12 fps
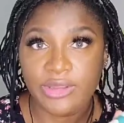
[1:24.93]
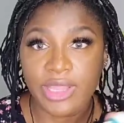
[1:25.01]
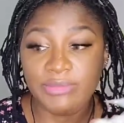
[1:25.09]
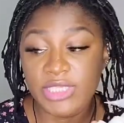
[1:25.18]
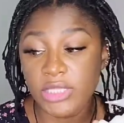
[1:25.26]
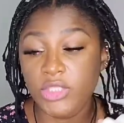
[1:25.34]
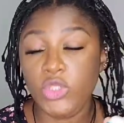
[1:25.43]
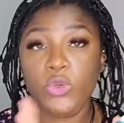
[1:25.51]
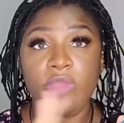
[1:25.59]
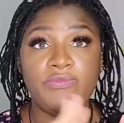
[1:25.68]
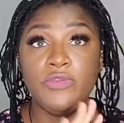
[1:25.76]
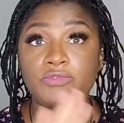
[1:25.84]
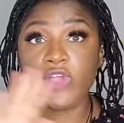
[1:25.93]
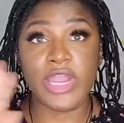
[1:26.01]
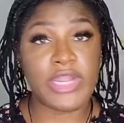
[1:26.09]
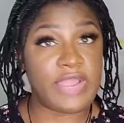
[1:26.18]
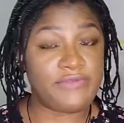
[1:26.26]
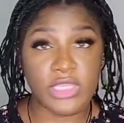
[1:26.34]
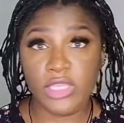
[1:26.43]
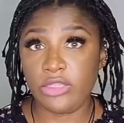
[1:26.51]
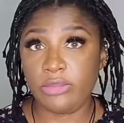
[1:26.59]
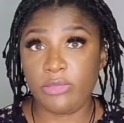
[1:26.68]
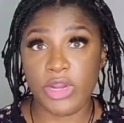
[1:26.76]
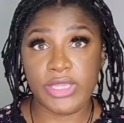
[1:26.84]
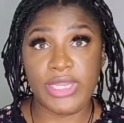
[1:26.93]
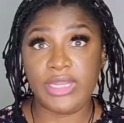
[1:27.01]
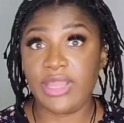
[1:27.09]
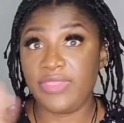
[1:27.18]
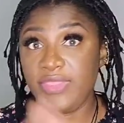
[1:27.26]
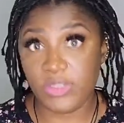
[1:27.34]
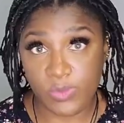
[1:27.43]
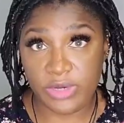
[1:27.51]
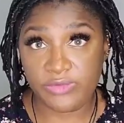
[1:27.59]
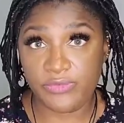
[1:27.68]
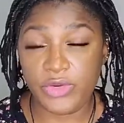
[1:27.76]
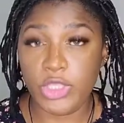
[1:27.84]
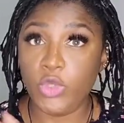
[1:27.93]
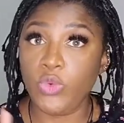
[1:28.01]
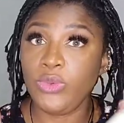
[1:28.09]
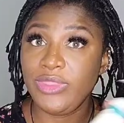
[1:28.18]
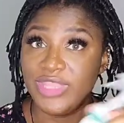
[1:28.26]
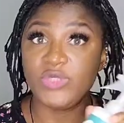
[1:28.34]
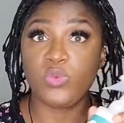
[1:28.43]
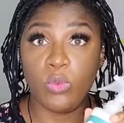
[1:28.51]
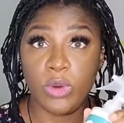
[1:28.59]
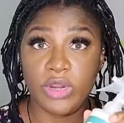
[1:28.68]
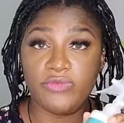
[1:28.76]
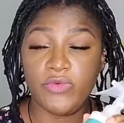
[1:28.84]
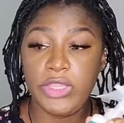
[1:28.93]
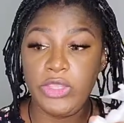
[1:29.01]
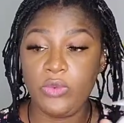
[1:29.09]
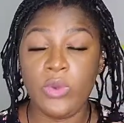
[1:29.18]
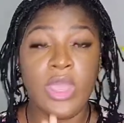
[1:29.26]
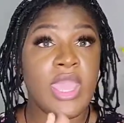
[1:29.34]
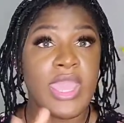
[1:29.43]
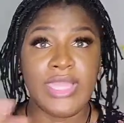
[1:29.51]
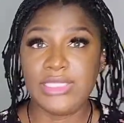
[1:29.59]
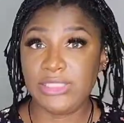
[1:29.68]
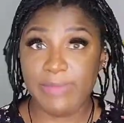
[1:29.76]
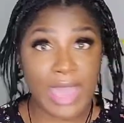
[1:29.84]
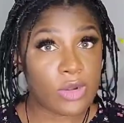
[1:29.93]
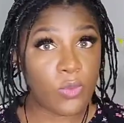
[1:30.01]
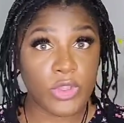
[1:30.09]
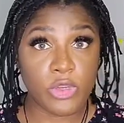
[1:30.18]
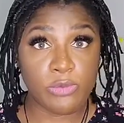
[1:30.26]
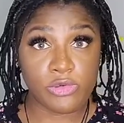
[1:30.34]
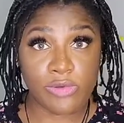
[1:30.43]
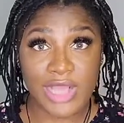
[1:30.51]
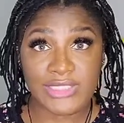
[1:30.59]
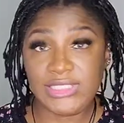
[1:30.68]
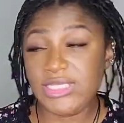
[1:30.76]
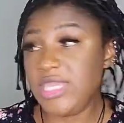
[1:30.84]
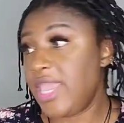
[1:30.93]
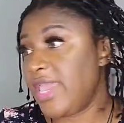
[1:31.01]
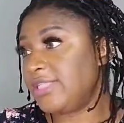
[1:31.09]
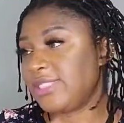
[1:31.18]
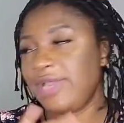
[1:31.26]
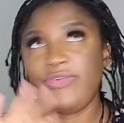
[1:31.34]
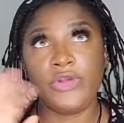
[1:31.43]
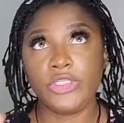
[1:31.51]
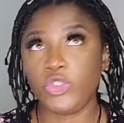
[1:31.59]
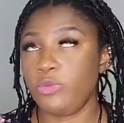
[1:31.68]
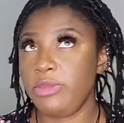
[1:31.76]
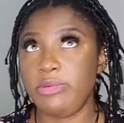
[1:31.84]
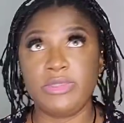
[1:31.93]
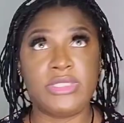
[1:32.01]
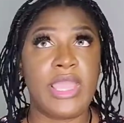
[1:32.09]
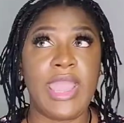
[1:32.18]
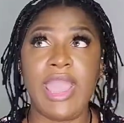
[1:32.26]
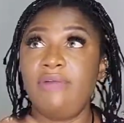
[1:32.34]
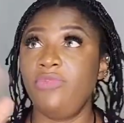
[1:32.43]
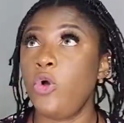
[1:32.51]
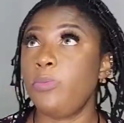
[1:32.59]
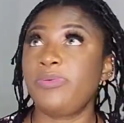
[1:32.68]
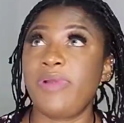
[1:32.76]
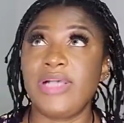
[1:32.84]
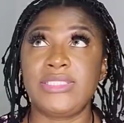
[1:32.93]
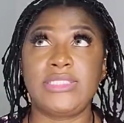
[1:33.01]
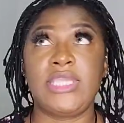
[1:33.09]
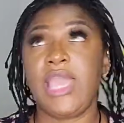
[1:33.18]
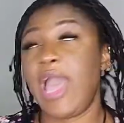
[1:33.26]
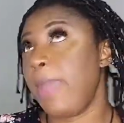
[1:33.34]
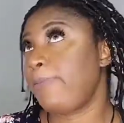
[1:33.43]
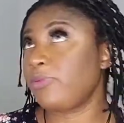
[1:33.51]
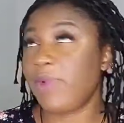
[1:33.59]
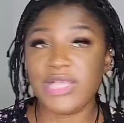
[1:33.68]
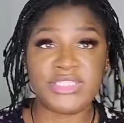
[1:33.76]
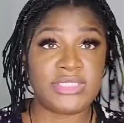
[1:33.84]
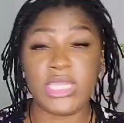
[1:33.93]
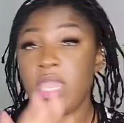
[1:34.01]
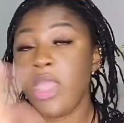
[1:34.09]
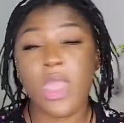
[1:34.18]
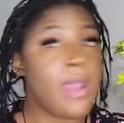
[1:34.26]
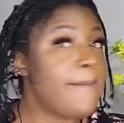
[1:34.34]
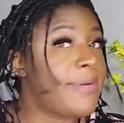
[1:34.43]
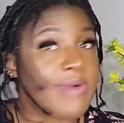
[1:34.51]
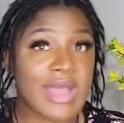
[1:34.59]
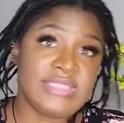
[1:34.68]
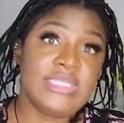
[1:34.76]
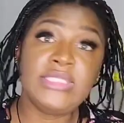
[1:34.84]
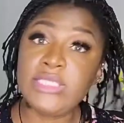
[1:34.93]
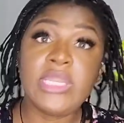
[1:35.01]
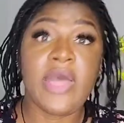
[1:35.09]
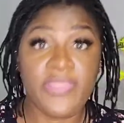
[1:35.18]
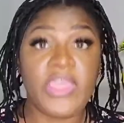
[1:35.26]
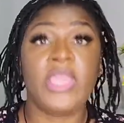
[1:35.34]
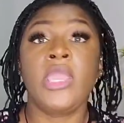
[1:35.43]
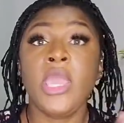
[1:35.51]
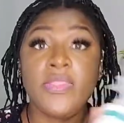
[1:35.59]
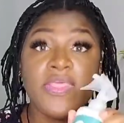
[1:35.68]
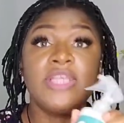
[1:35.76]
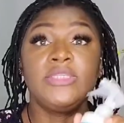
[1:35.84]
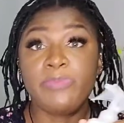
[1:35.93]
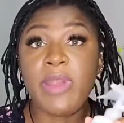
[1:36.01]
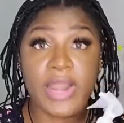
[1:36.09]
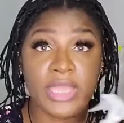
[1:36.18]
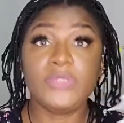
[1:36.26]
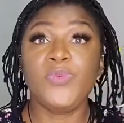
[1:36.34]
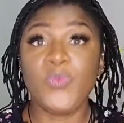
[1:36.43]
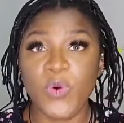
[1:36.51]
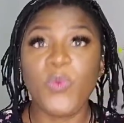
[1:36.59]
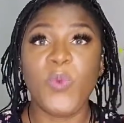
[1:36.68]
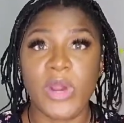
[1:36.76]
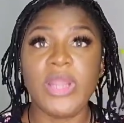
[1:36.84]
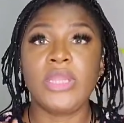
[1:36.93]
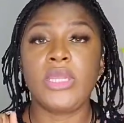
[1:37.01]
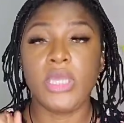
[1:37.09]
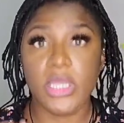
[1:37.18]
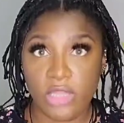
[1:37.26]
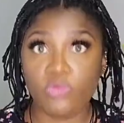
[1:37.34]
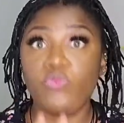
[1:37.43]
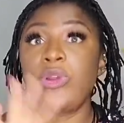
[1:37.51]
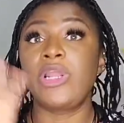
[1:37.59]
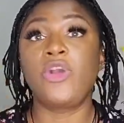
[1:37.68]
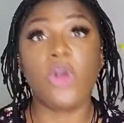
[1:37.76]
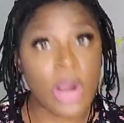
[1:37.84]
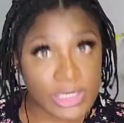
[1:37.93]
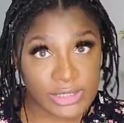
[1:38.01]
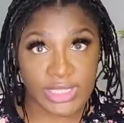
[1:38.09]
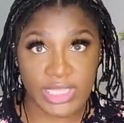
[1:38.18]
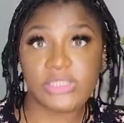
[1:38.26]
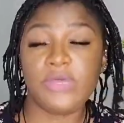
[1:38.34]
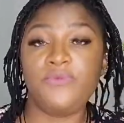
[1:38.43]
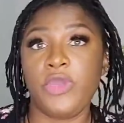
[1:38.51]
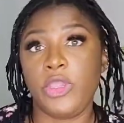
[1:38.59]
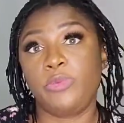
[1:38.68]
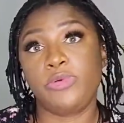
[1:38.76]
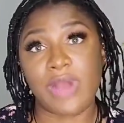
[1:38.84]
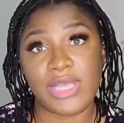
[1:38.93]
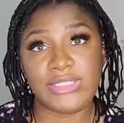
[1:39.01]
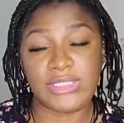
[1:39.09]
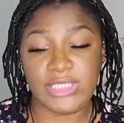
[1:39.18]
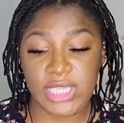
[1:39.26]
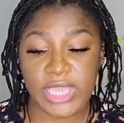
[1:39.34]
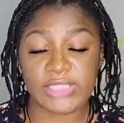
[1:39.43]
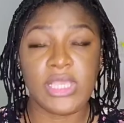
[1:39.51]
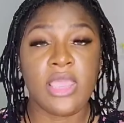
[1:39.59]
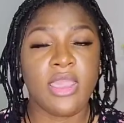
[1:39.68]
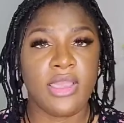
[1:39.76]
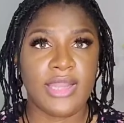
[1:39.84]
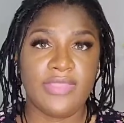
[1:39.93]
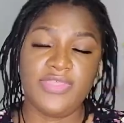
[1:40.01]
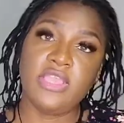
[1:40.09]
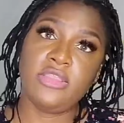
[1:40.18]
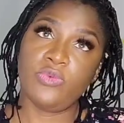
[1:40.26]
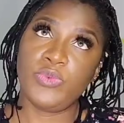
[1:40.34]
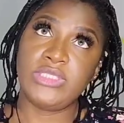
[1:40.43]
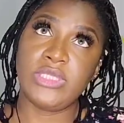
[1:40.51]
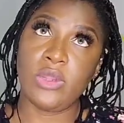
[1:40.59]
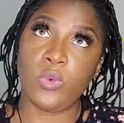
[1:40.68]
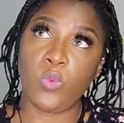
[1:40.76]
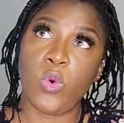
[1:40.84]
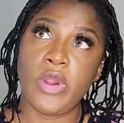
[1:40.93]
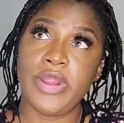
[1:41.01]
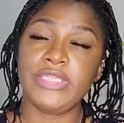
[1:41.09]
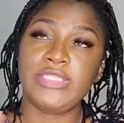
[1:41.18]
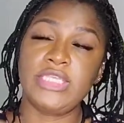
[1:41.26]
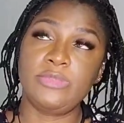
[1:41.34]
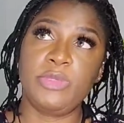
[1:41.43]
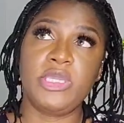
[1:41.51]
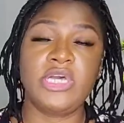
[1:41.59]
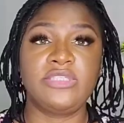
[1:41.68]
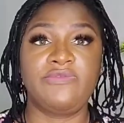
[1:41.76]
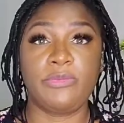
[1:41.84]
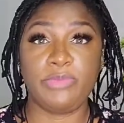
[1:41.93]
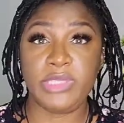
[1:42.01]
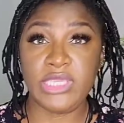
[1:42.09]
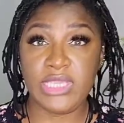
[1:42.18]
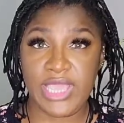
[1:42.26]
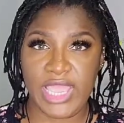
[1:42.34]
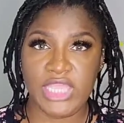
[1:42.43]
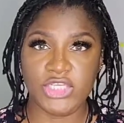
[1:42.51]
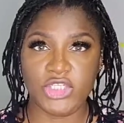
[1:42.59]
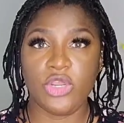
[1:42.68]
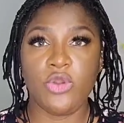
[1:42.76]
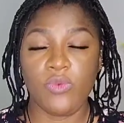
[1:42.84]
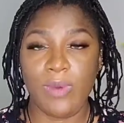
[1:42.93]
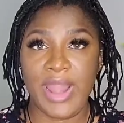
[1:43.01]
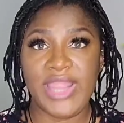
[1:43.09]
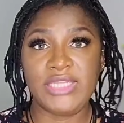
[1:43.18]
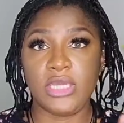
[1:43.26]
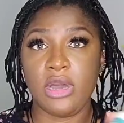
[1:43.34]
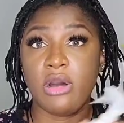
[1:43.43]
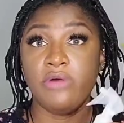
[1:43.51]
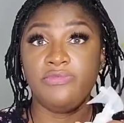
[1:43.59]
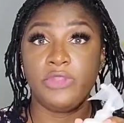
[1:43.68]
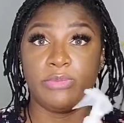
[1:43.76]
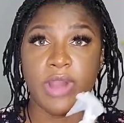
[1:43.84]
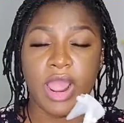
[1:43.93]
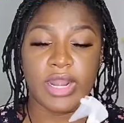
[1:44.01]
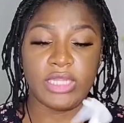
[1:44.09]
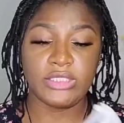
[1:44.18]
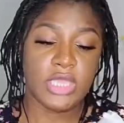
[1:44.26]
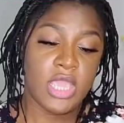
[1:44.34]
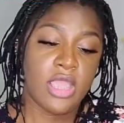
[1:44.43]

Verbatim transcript: I'm telling you, if you've tried everything on the market and nothing's worked for you, this will work for you. It doesn't matter what your porosity is. I've heard so many people say, I have low porosity, high porosity, porosity, nothing. This product will work regardless of what your porosity is. And I think the reason it works is because of the pH, right, of the product.